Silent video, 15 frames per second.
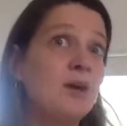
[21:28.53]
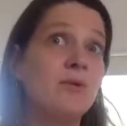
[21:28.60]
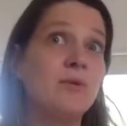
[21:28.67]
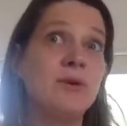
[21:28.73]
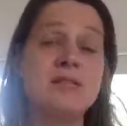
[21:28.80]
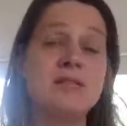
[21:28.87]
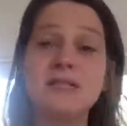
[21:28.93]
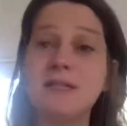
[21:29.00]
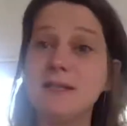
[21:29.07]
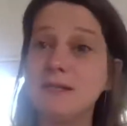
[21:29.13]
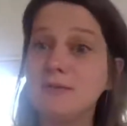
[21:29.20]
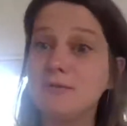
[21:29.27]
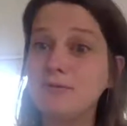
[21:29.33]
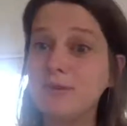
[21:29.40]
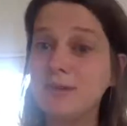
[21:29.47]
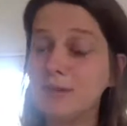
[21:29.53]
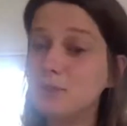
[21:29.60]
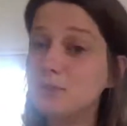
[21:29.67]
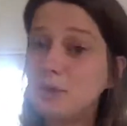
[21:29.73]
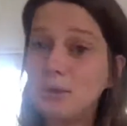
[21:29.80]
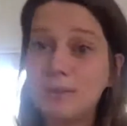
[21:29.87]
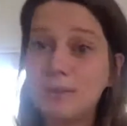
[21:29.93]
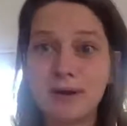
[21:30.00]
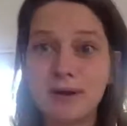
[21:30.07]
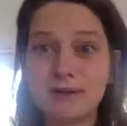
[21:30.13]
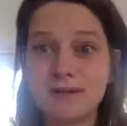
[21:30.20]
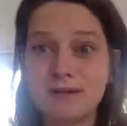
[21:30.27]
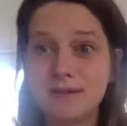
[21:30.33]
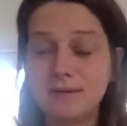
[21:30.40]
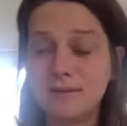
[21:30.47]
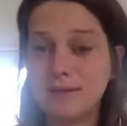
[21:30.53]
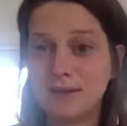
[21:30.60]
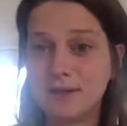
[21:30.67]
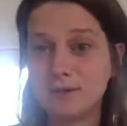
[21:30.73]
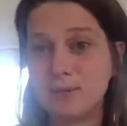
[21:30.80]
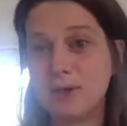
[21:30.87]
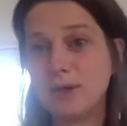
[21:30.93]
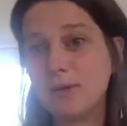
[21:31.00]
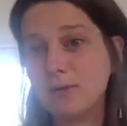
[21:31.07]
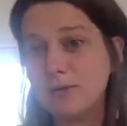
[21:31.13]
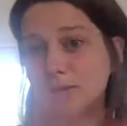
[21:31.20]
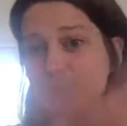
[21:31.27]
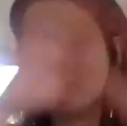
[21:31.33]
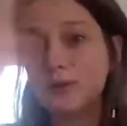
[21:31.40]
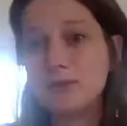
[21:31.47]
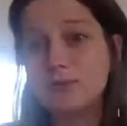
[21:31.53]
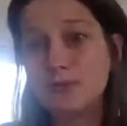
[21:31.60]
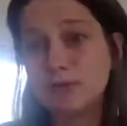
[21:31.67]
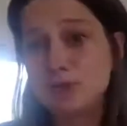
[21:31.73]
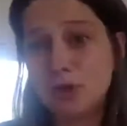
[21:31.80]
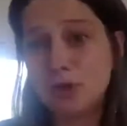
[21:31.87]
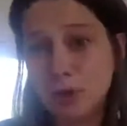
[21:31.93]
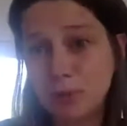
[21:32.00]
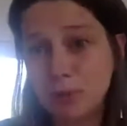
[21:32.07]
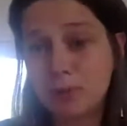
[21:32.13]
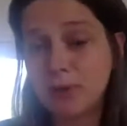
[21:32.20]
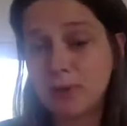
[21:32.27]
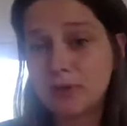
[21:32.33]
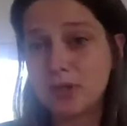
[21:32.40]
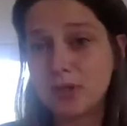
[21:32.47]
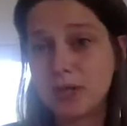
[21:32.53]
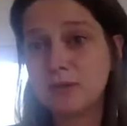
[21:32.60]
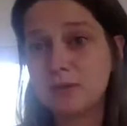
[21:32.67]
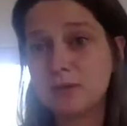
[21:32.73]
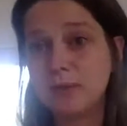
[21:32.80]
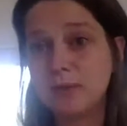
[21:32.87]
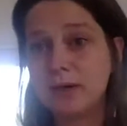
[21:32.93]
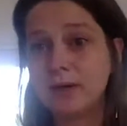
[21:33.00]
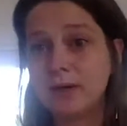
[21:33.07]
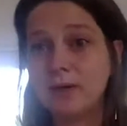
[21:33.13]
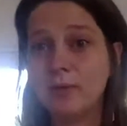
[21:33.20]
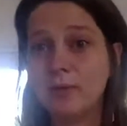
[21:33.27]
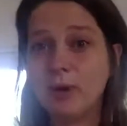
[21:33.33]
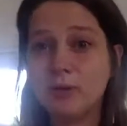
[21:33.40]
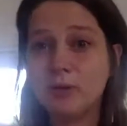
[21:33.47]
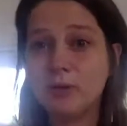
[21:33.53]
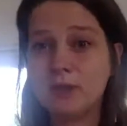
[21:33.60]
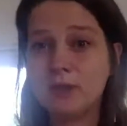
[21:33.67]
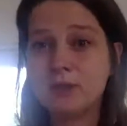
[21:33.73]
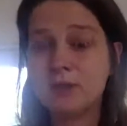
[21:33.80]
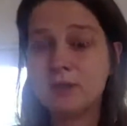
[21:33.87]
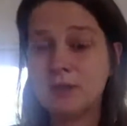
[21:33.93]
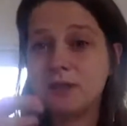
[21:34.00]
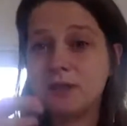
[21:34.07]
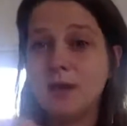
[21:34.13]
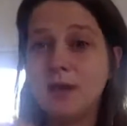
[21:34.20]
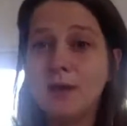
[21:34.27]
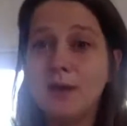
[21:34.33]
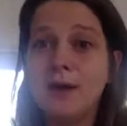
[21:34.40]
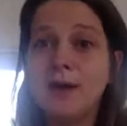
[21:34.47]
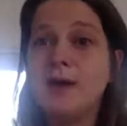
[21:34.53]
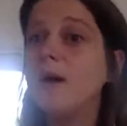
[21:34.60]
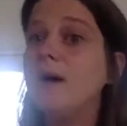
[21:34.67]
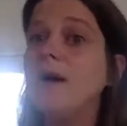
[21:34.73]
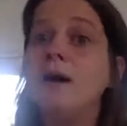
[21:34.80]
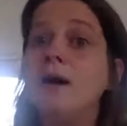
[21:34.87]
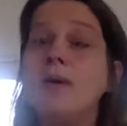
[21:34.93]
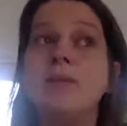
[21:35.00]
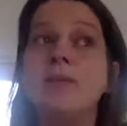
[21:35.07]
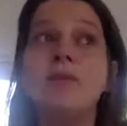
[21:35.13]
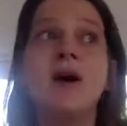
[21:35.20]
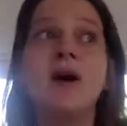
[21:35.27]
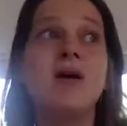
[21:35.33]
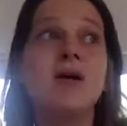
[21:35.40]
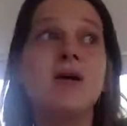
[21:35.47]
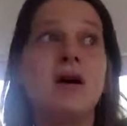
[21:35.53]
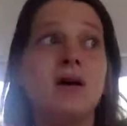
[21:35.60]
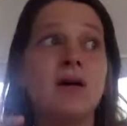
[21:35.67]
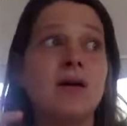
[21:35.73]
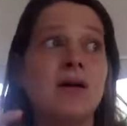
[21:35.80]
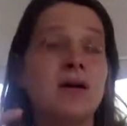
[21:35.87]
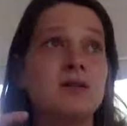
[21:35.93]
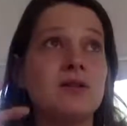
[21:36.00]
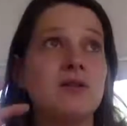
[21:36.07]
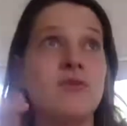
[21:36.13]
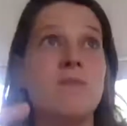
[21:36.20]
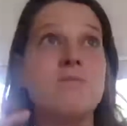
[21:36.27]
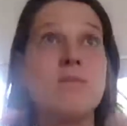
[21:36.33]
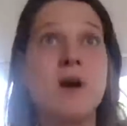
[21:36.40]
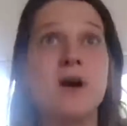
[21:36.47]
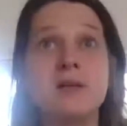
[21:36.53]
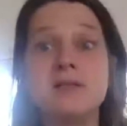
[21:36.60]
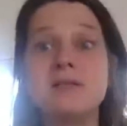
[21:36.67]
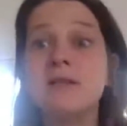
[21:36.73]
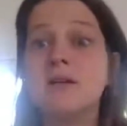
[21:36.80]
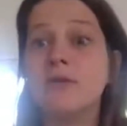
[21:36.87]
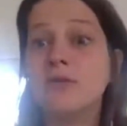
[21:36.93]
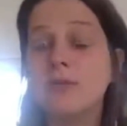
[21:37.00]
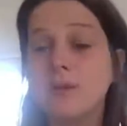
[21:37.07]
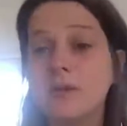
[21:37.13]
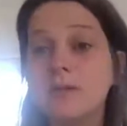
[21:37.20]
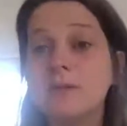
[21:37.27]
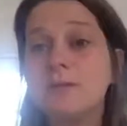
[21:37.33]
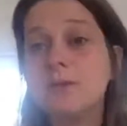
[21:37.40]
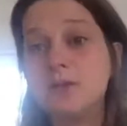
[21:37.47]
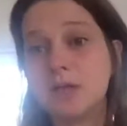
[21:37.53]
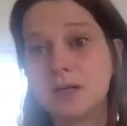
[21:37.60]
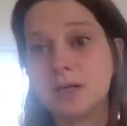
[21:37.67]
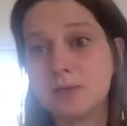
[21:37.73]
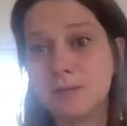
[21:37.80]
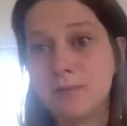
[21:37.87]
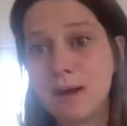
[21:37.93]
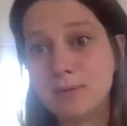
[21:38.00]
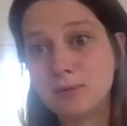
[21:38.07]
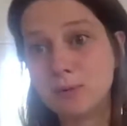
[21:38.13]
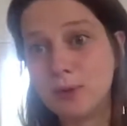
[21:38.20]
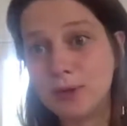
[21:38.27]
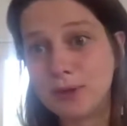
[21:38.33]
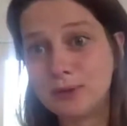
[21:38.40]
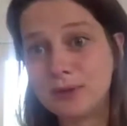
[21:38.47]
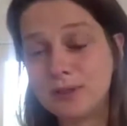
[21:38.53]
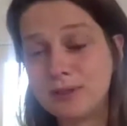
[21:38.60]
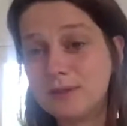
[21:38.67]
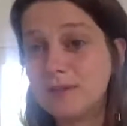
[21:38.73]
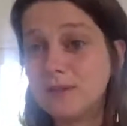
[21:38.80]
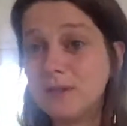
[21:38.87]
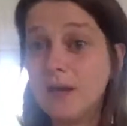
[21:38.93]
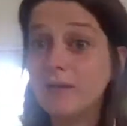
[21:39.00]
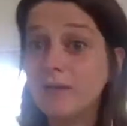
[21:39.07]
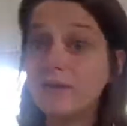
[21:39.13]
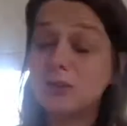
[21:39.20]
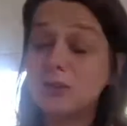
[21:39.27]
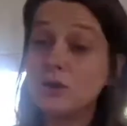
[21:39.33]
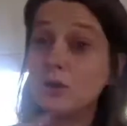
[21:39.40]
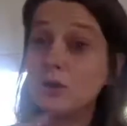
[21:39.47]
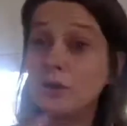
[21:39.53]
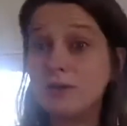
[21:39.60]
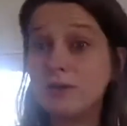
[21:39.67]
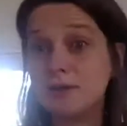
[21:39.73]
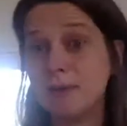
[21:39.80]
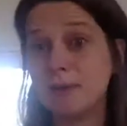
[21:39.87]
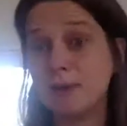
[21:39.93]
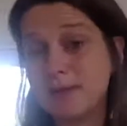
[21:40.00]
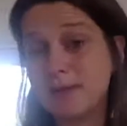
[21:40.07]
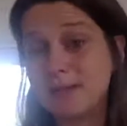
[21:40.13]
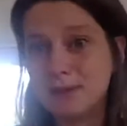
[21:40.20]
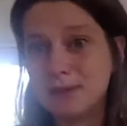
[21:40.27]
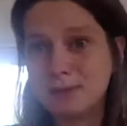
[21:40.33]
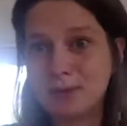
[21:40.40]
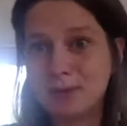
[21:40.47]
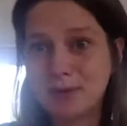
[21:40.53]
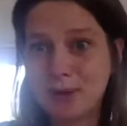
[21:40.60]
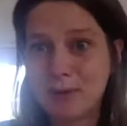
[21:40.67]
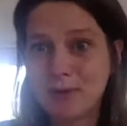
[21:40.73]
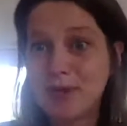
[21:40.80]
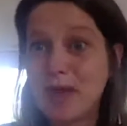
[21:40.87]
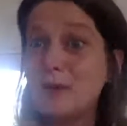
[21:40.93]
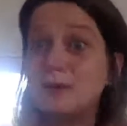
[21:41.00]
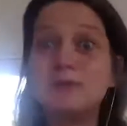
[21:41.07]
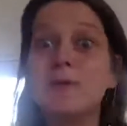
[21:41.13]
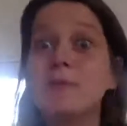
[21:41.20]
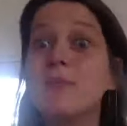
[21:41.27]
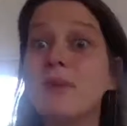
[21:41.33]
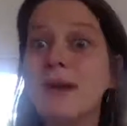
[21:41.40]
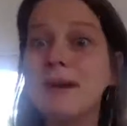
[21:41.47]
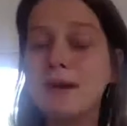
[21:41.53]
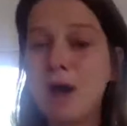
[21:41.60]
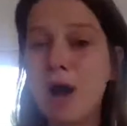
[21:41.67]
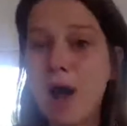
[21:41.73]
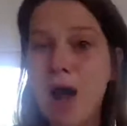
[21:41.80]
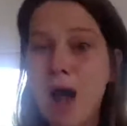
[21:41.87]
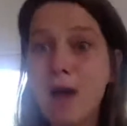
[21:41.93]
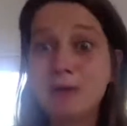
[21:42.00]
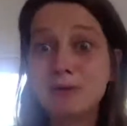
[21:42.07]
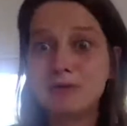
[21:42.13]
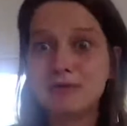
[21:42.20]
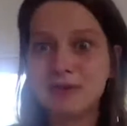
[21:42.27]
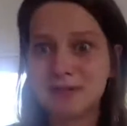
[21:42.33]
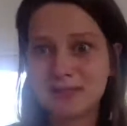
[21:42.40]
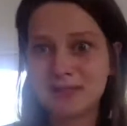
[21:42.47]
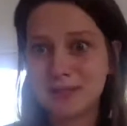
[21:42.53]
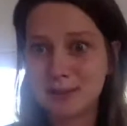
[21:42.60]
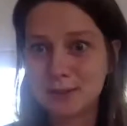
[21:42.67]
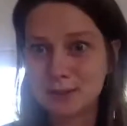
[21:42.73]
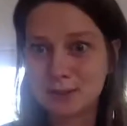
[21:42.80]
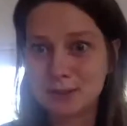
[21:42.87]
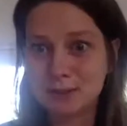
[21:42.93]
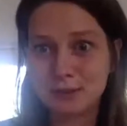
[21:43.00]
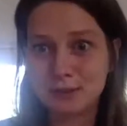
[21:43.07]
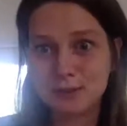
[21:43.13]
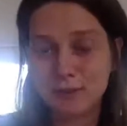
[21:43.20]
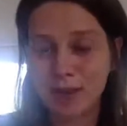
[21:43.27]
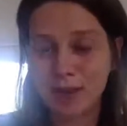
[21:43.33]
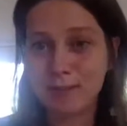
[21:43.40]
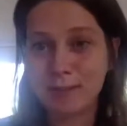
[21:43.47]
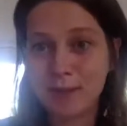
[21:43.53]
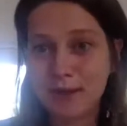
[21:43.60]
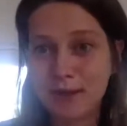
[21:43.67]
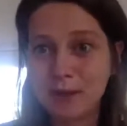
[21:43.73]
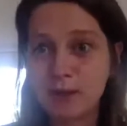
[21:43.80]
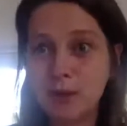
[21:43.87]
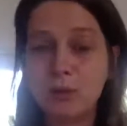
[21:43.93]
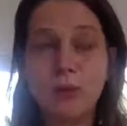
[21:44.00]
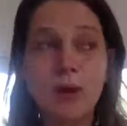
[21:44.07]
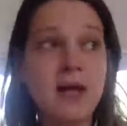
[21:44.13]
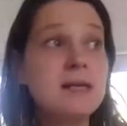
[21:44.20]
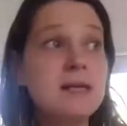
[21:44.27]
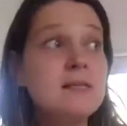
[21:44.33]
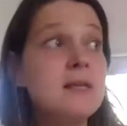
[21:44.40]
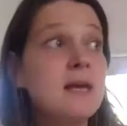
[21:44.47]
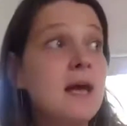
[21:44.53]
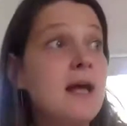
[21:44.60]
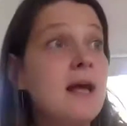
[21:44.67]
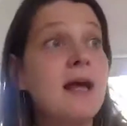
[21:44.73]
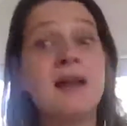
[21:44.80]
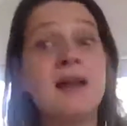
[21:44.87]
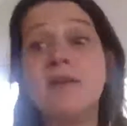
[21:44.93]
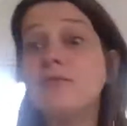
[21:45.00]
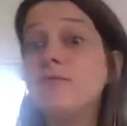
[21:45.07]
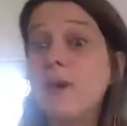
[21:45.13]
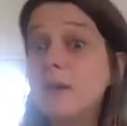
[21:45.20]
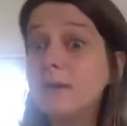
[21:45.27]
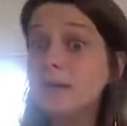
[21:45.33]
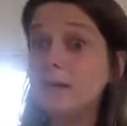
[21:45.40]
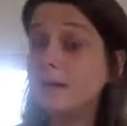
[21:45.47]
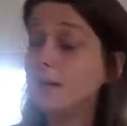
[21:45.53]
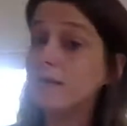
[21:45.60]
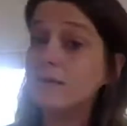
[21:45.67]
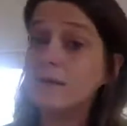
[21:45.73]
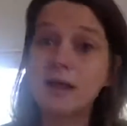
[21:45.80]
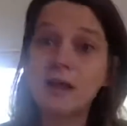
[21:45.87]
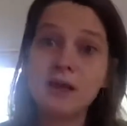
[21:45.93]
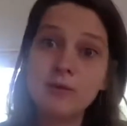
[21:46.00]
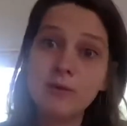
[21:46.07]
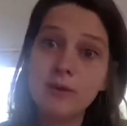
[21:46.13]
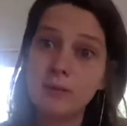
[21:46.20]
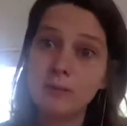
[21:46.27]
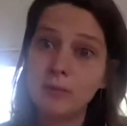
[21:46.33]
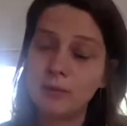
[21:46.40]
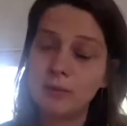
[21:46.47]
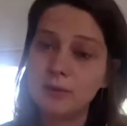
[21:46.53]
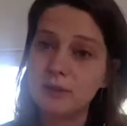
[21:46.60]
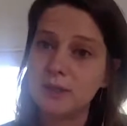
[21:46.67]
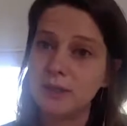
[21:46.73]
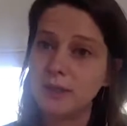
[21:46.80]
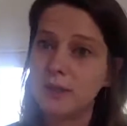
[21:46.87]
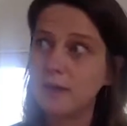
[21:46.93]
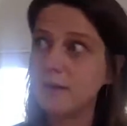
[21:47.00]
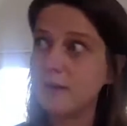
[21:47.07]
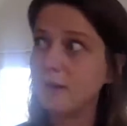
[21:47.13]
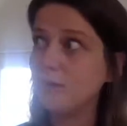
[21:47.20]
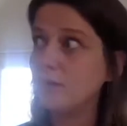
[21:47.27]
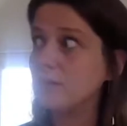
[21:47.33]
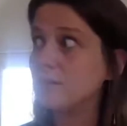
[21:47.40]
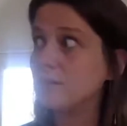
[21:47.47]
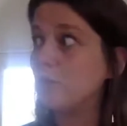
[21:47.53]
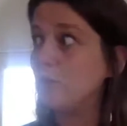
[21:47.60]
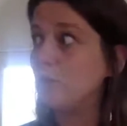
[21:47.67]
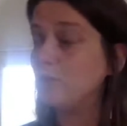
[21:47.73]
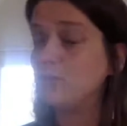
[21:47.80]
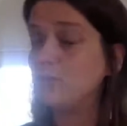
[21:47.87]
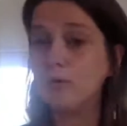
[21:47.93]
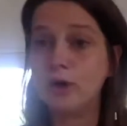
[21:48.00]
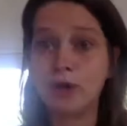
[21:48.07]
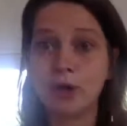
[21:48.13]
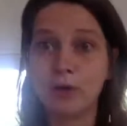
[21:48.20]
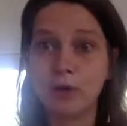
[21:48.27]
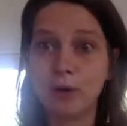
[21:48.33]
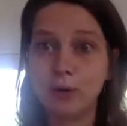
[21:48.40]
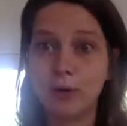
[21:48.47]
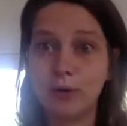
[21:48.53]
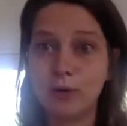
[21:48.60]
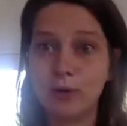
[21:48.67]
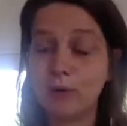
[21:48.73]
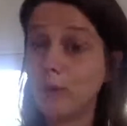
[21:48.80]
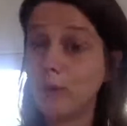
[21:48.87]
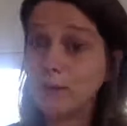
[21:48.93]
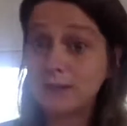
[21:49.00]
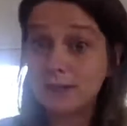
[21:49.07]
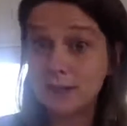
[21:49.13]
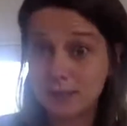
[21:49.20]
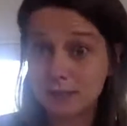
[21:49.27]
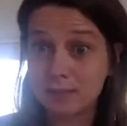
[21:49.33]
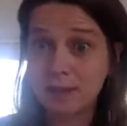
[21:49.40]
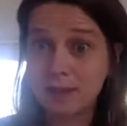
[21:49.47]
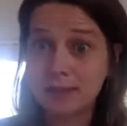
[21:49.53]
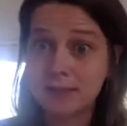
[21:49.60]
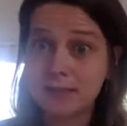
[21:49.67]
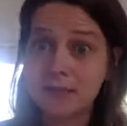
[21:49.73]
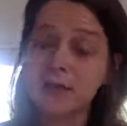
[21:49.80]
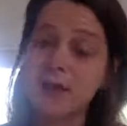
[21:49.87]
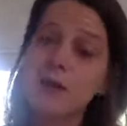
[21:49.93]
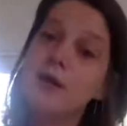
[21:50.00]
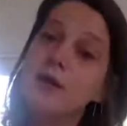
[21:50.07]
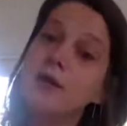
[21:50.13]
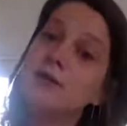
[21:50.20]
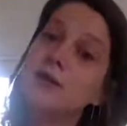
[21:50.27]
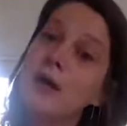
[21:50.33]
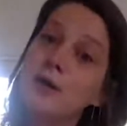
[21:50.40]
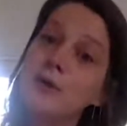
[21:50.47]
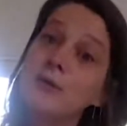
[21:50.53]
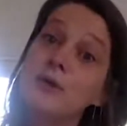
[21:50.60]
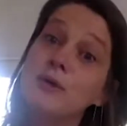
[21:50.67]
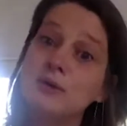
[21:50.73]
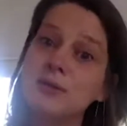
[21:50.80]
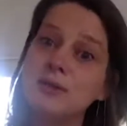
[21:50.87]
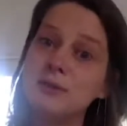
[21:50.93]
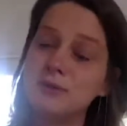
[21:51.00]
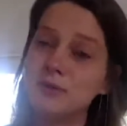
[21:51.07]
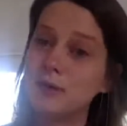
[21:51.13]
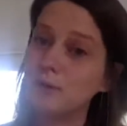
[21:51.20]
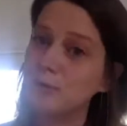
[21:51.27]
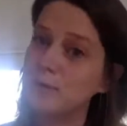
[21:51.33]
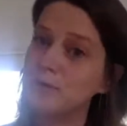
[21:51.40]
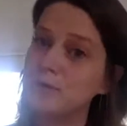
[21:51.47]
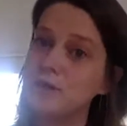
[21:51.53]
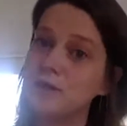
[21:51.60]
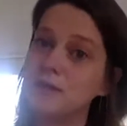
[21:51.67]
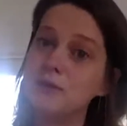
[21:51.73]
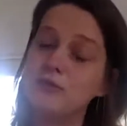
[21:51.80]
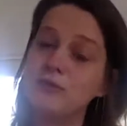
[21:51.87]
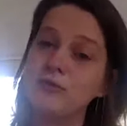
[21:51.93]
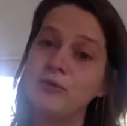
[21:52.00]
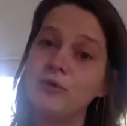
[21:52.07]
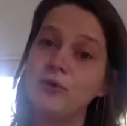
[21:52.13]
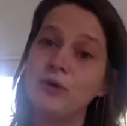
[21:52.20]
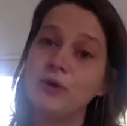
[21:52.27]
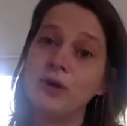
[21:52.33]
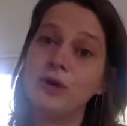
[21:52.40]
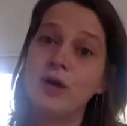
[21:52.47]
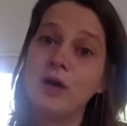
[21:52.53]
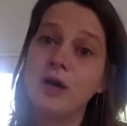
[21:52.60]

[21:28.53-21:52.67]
We see the Finnish opera is working on this beautiful dome project where audiences are sort of immersed in a 3D projection mapped world. There's a lot of experimentation with how do we break out of our stages and make in new ways. And then finally, and I think equally importantly, I think there's a lot of work going on around accessibility. So how do we use new technologies for